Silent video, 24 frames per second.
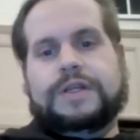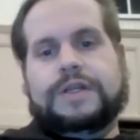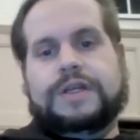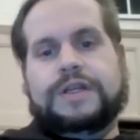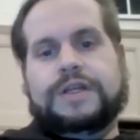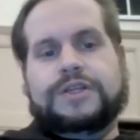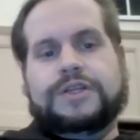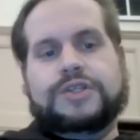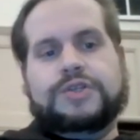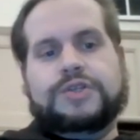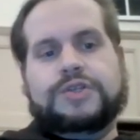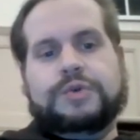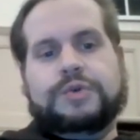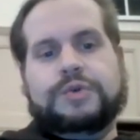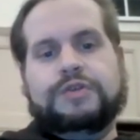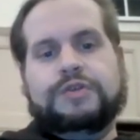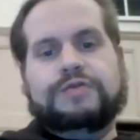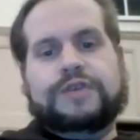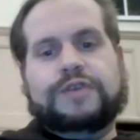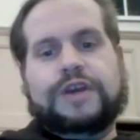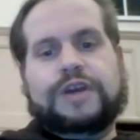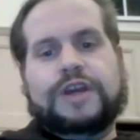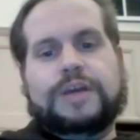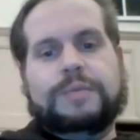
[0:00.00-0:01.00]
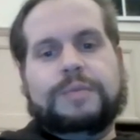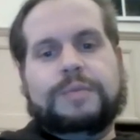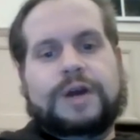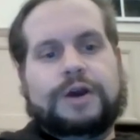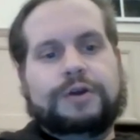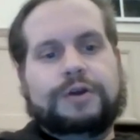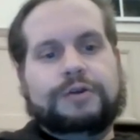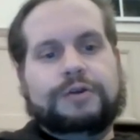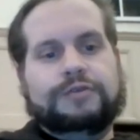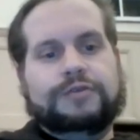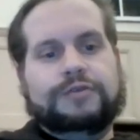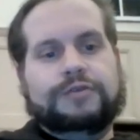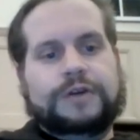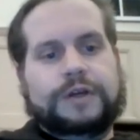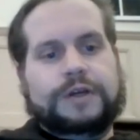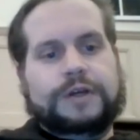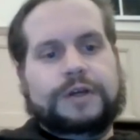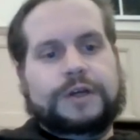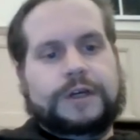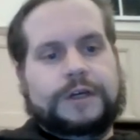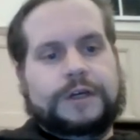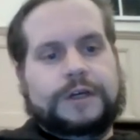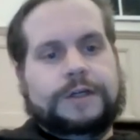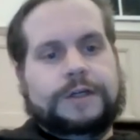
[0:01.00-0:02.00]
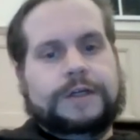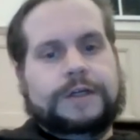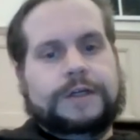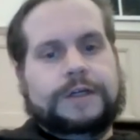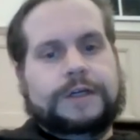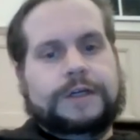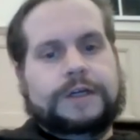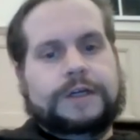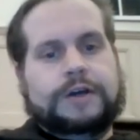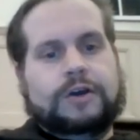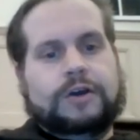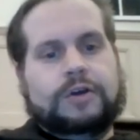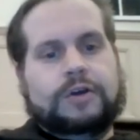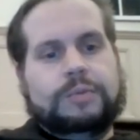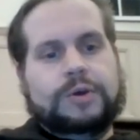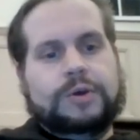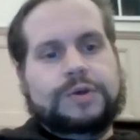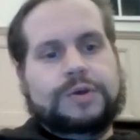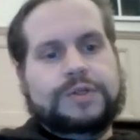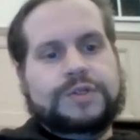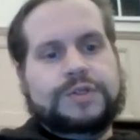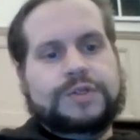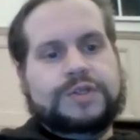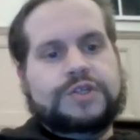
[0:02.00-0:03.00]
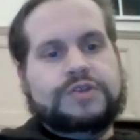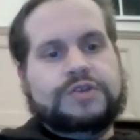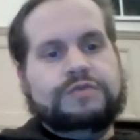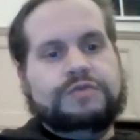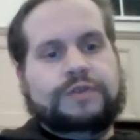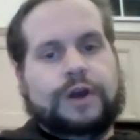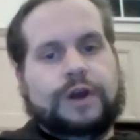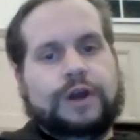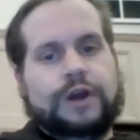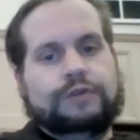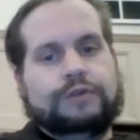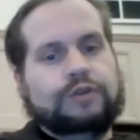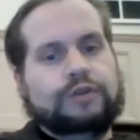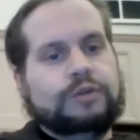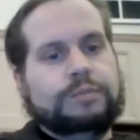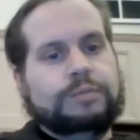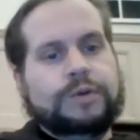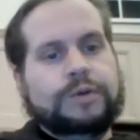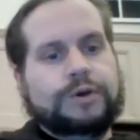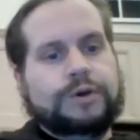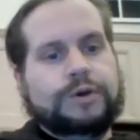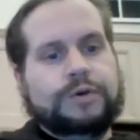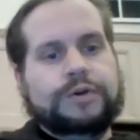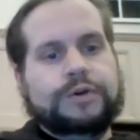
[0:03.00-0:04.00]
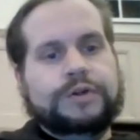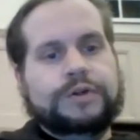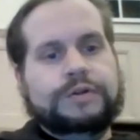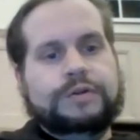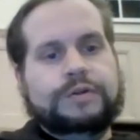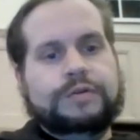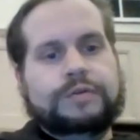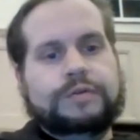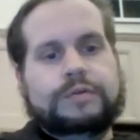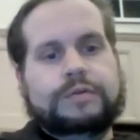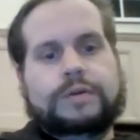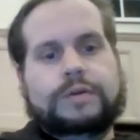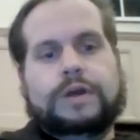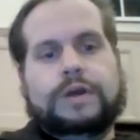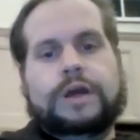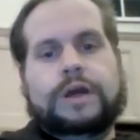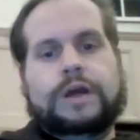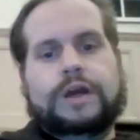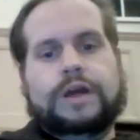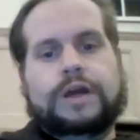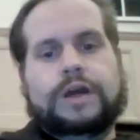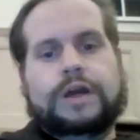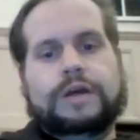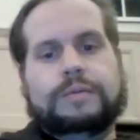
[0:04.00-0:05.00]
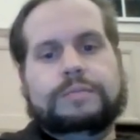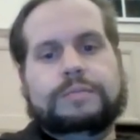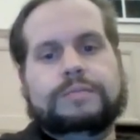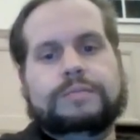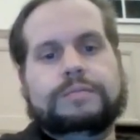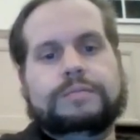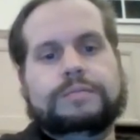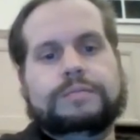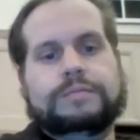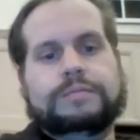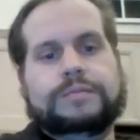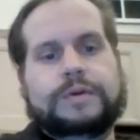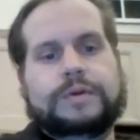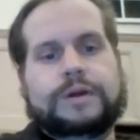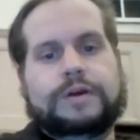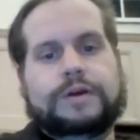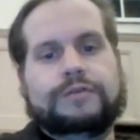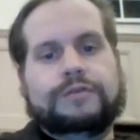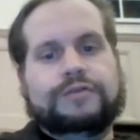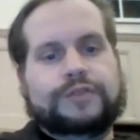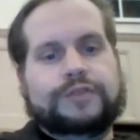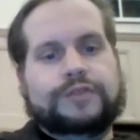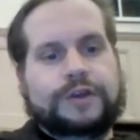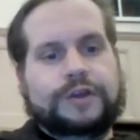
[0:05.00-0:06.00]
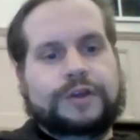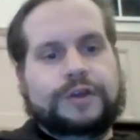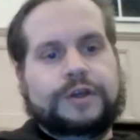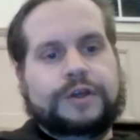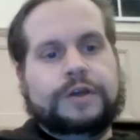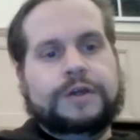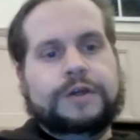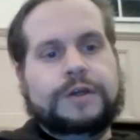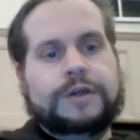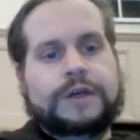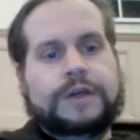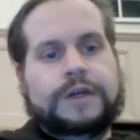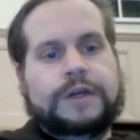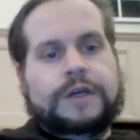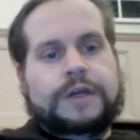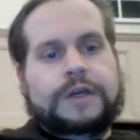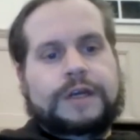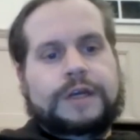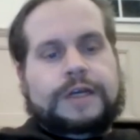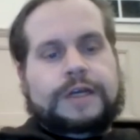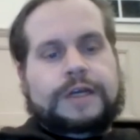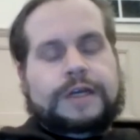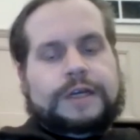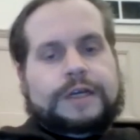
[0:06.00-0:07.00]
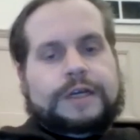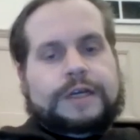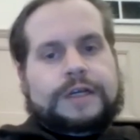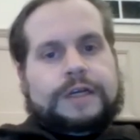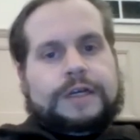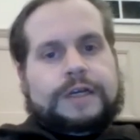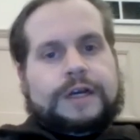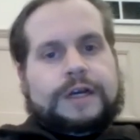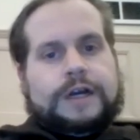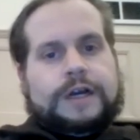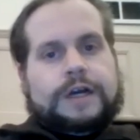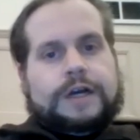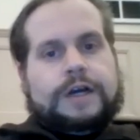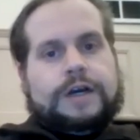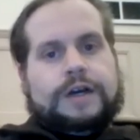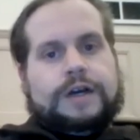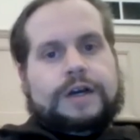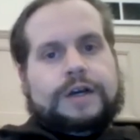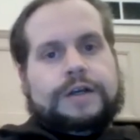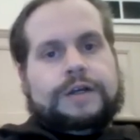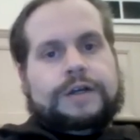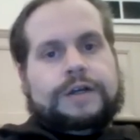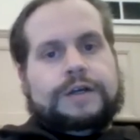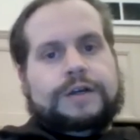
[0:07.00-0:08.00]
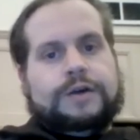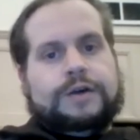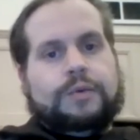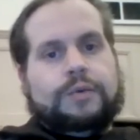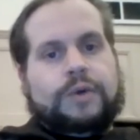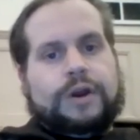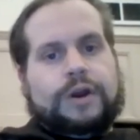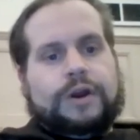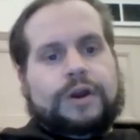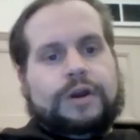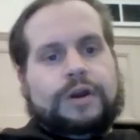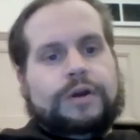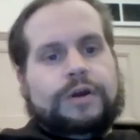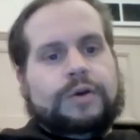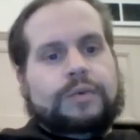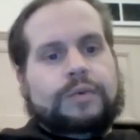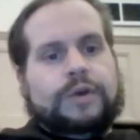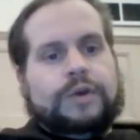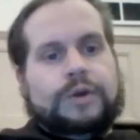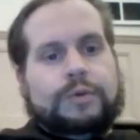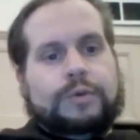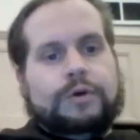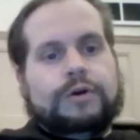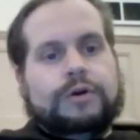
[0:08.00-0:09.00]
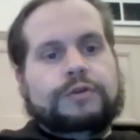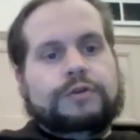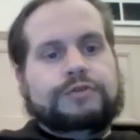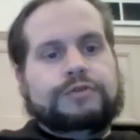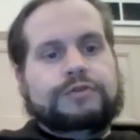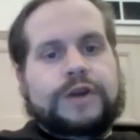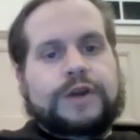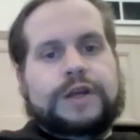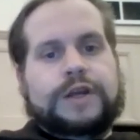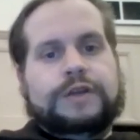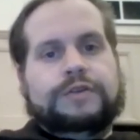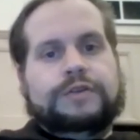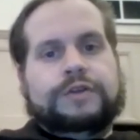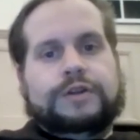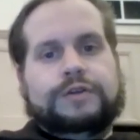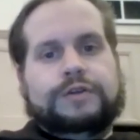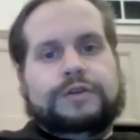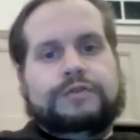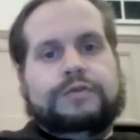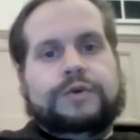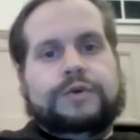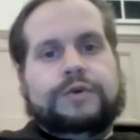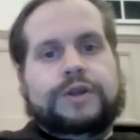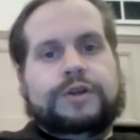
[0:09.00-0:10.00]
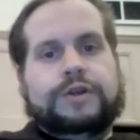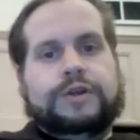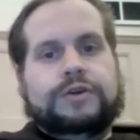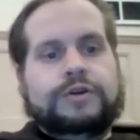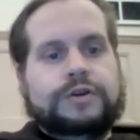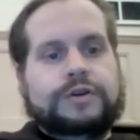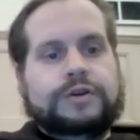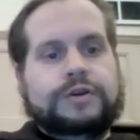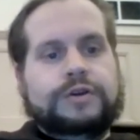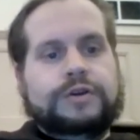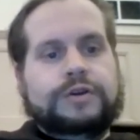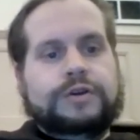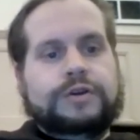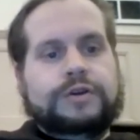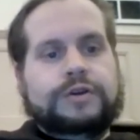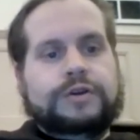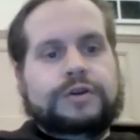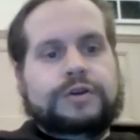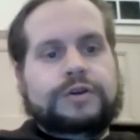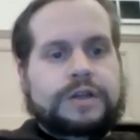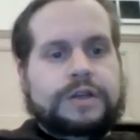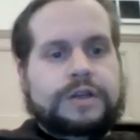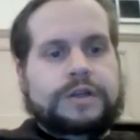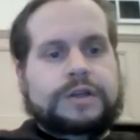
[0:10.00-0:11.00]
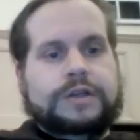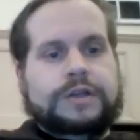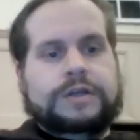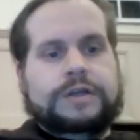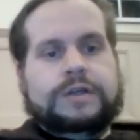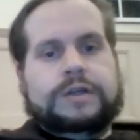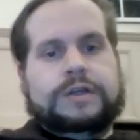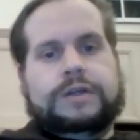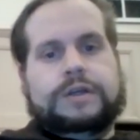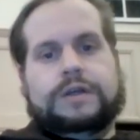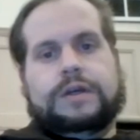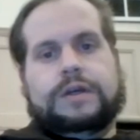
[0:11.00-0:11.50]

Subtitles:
It sort of came out of a almost survival mode of thinking, where we were afraid that if we could not meet